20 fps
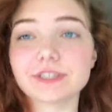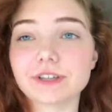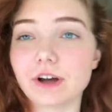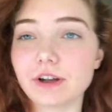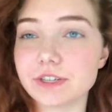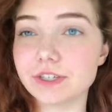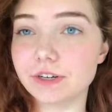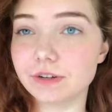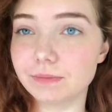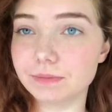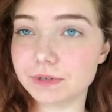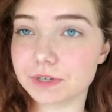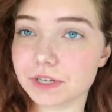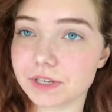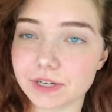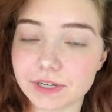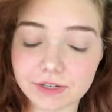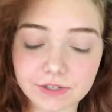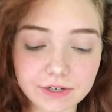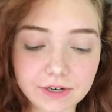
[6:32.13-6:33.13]
costumes because I
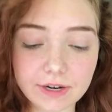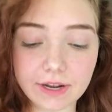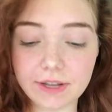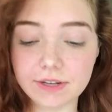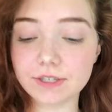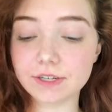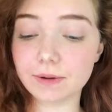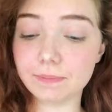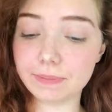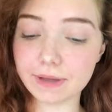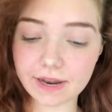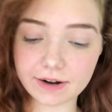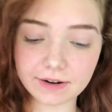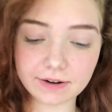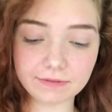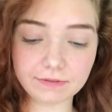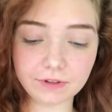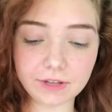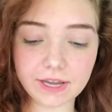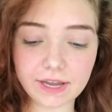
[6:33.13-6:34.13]
used to dance
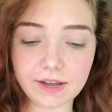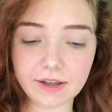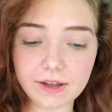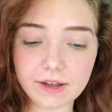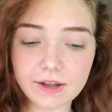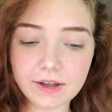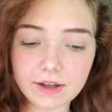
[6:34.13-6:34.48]
competitively.